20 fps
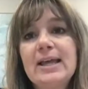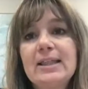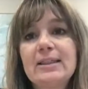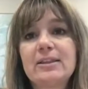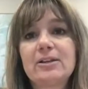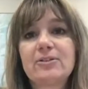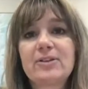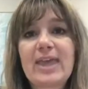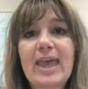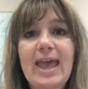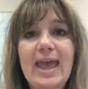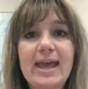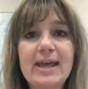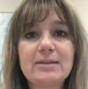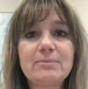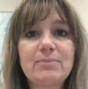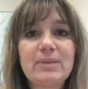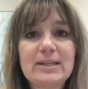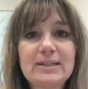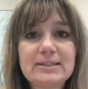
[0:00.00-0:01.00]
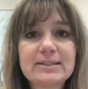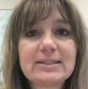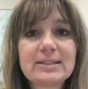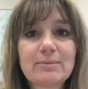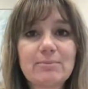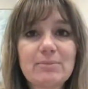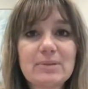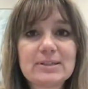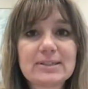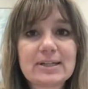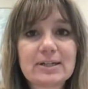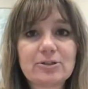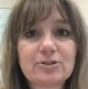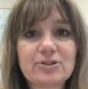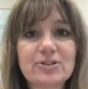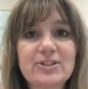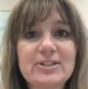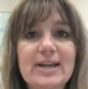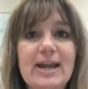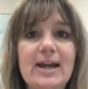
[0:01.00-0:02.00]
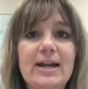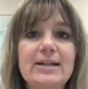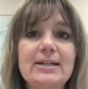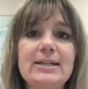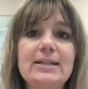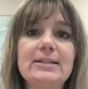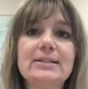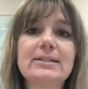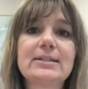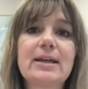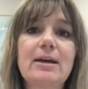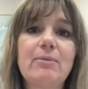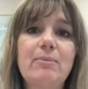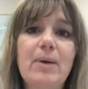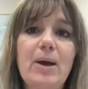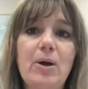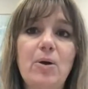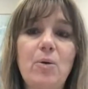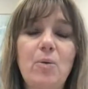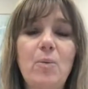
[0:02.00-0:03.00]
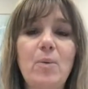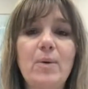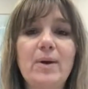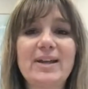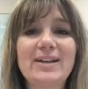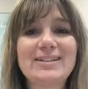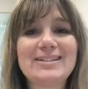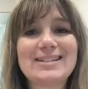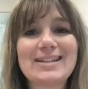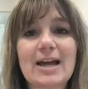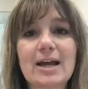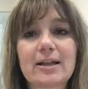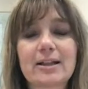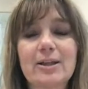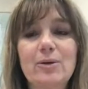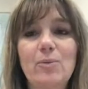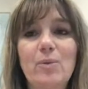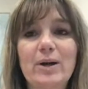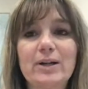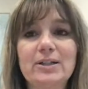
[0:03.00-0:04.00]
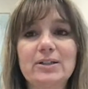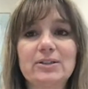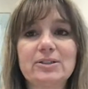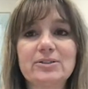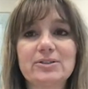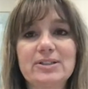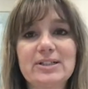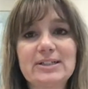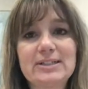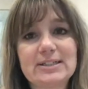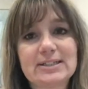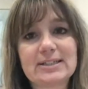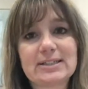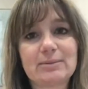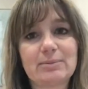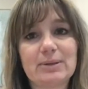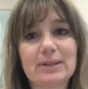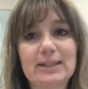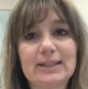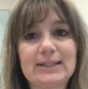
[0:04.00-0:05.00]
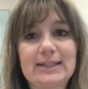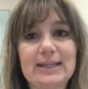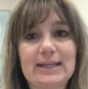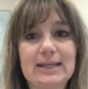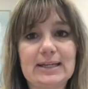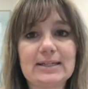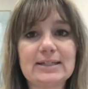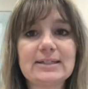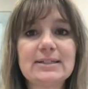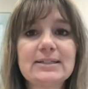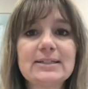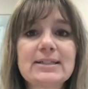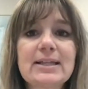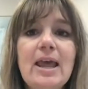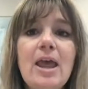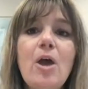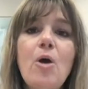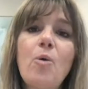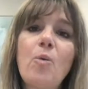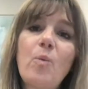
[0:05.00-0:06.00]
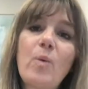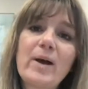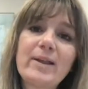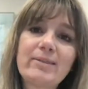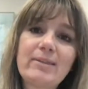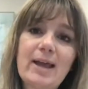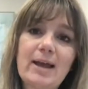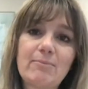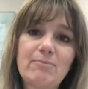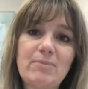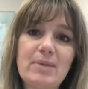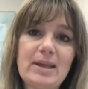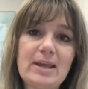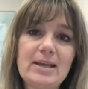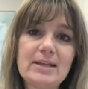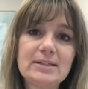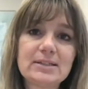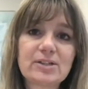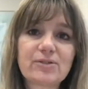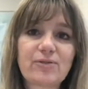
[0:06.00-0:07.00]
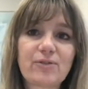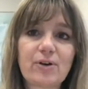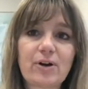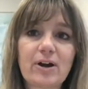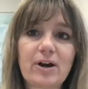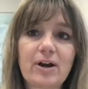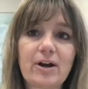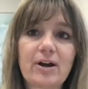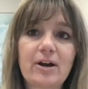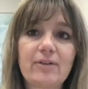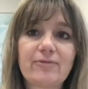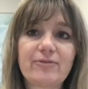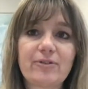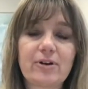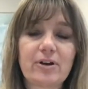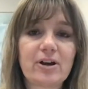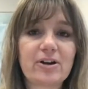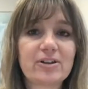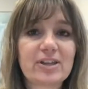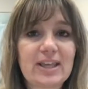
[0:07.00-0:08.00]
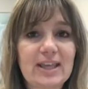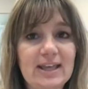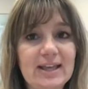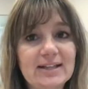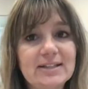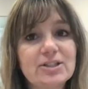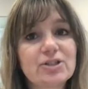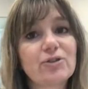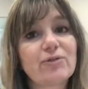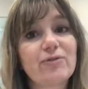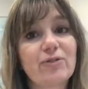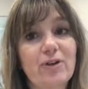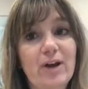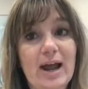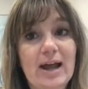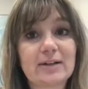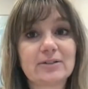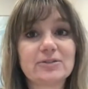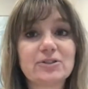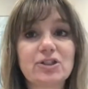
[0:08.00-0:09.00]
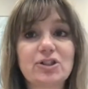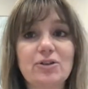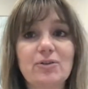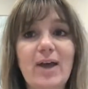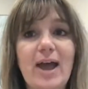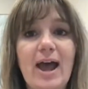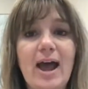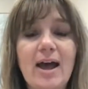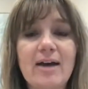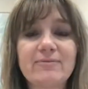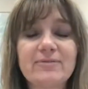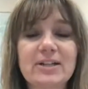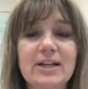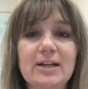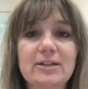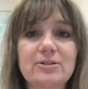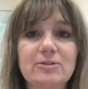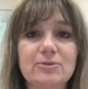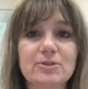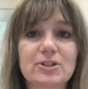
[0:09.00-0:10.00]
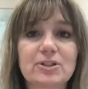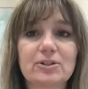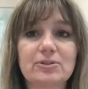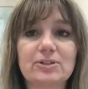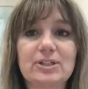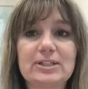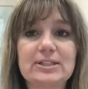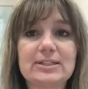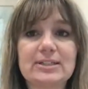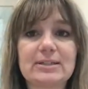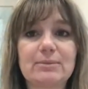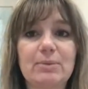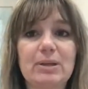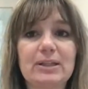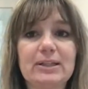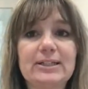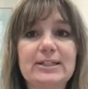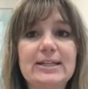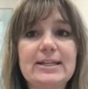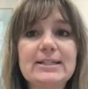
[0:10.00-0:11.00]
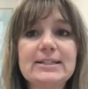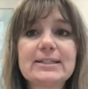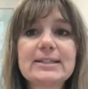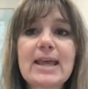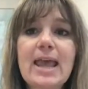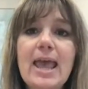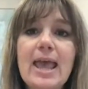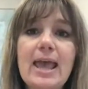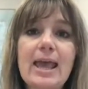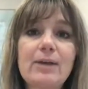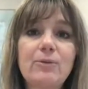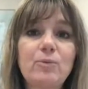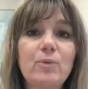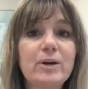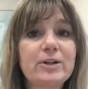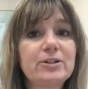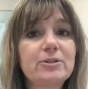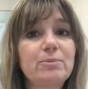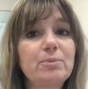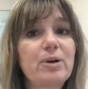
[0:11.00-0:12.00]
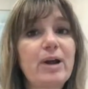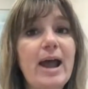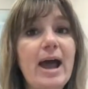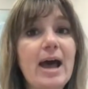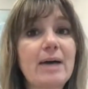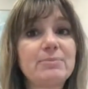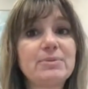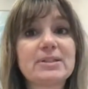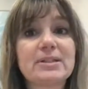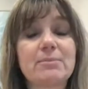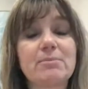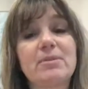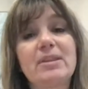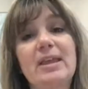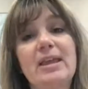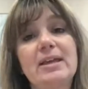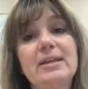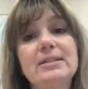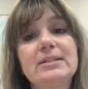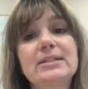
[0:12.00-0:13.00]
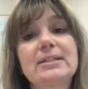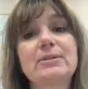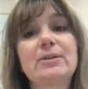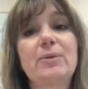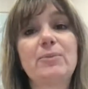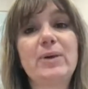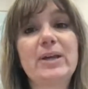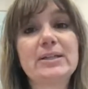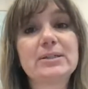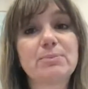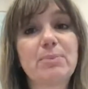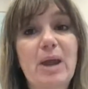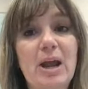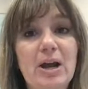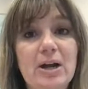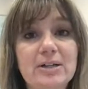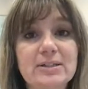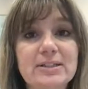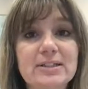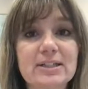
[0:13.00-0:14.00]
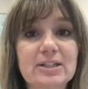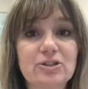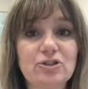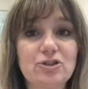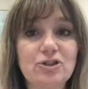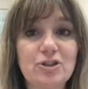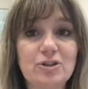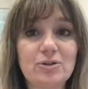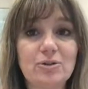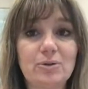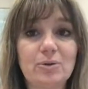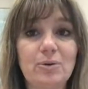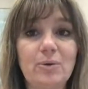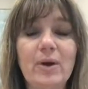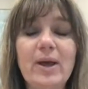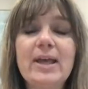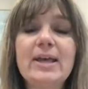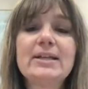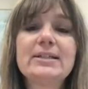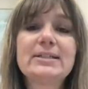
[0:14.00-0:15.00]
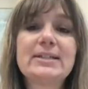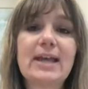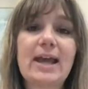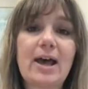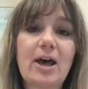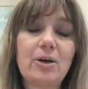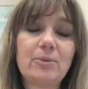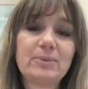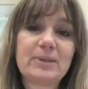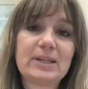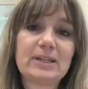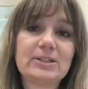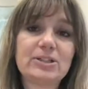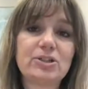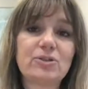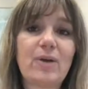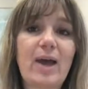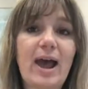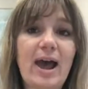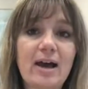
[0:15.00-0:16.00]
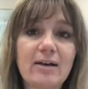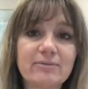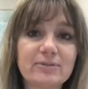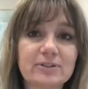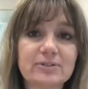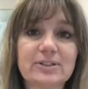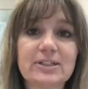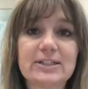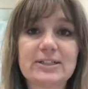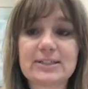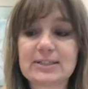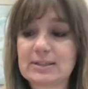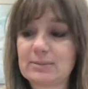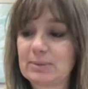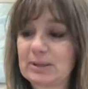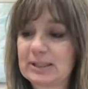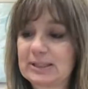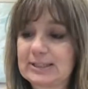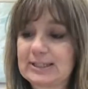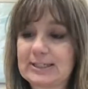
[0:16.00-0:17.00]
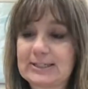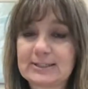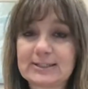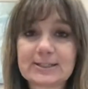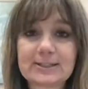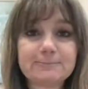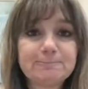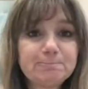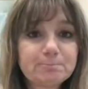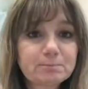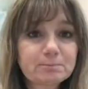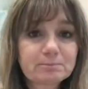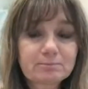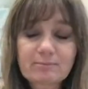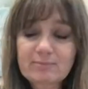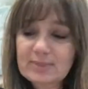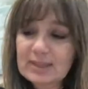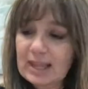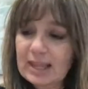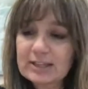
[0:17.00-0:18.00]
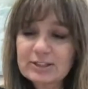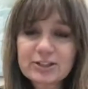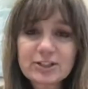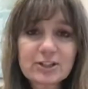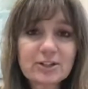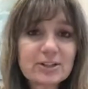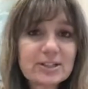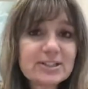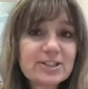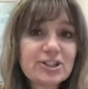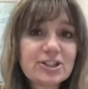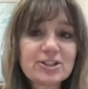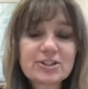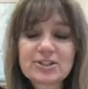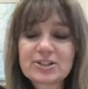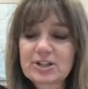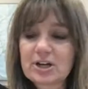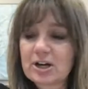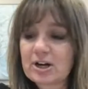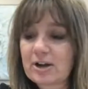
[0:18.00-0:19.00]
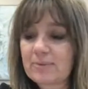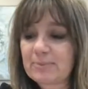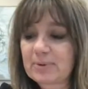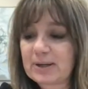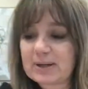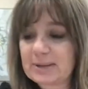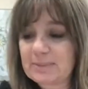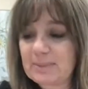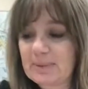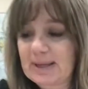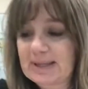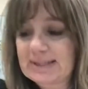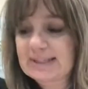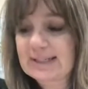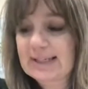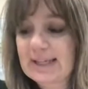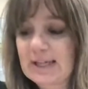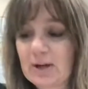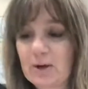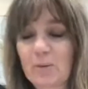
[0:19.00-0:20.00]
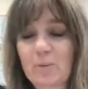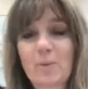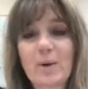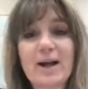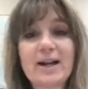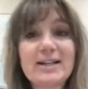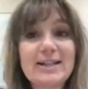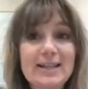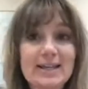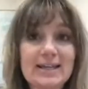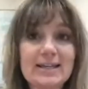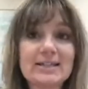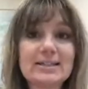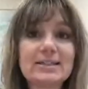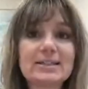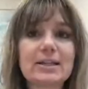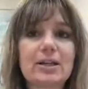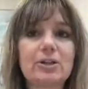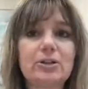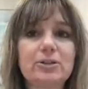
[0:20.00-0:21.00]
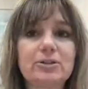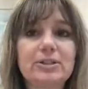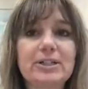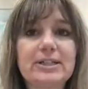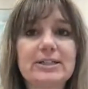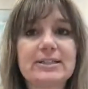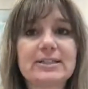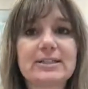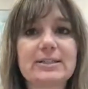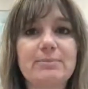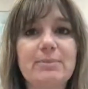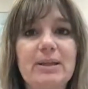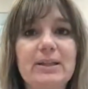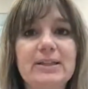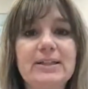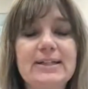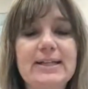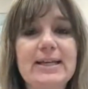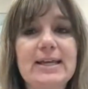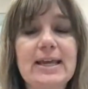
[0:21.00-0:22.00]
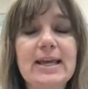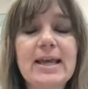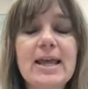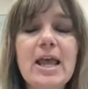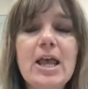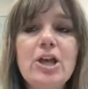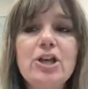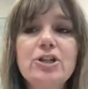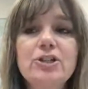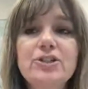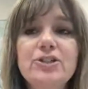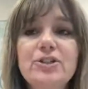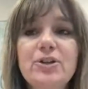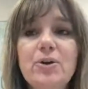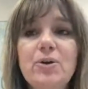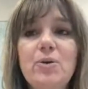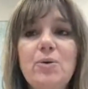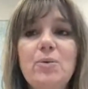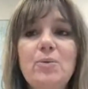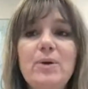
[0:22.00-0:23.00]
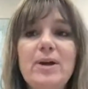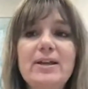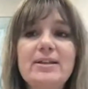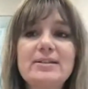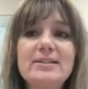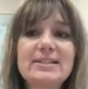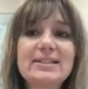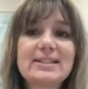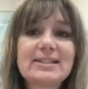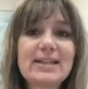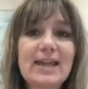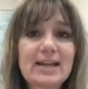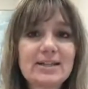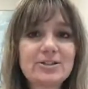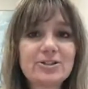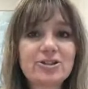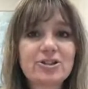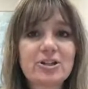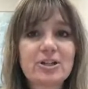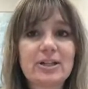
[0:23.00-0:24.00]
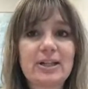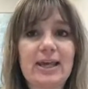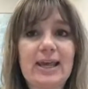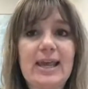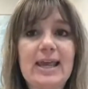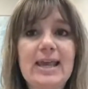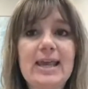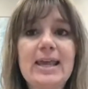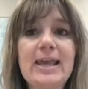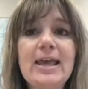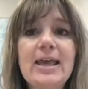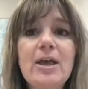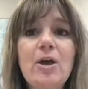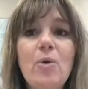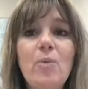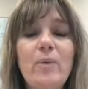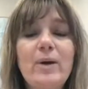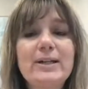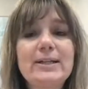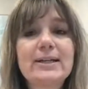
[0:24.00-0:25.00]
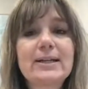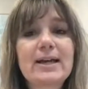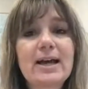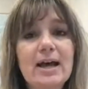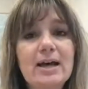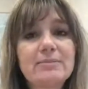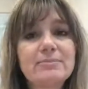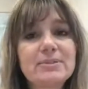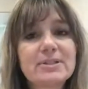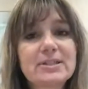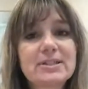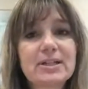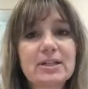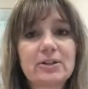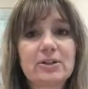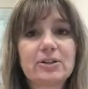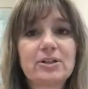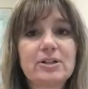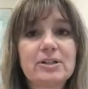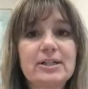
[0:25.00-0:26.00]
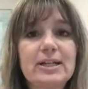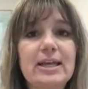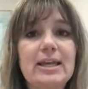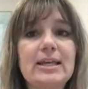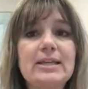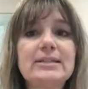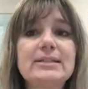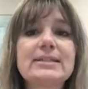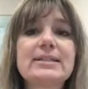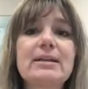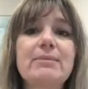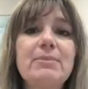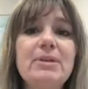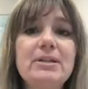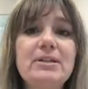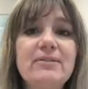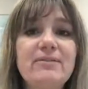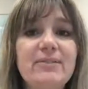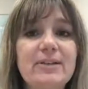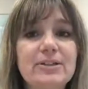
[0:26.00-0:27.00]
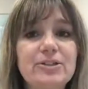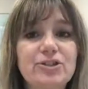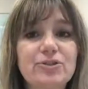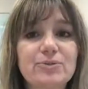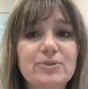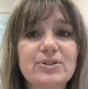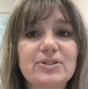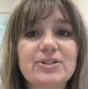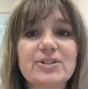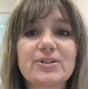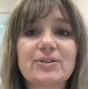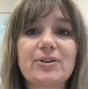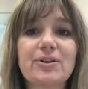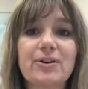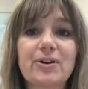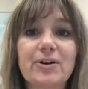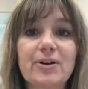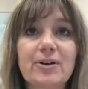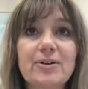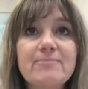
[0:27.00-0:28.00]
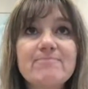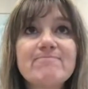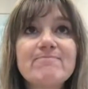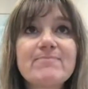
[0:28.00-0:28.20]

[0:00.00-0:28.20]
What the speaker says: there can be some misunderstandings about exactly what a learning disability is, what that means for our kids or for adults who have diagnosed learning disabilities, and what are perhaps some things we as parents can do to help kids who have learning disabilities. So let's just start off pretty basic here. What is a learning disability? So essentially, when it comes to learning, some individuals are